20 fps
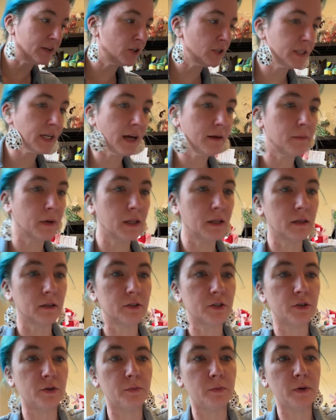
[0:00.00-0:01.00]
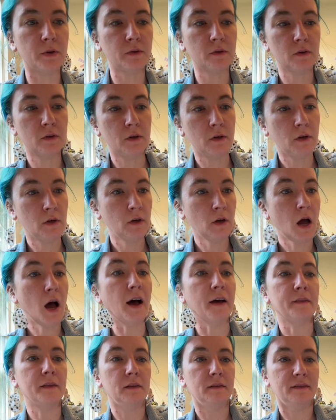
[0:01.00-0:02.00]
I just had my little tube.
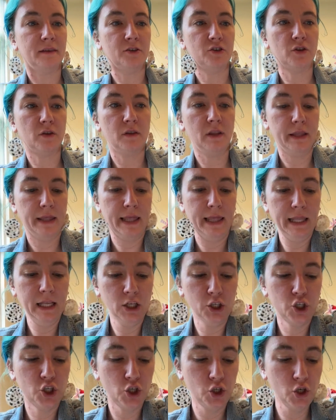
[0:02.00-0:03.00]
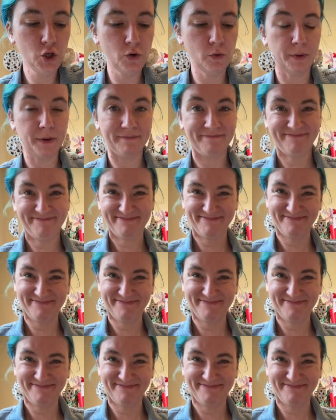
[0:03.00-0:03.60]
Ah, little tube.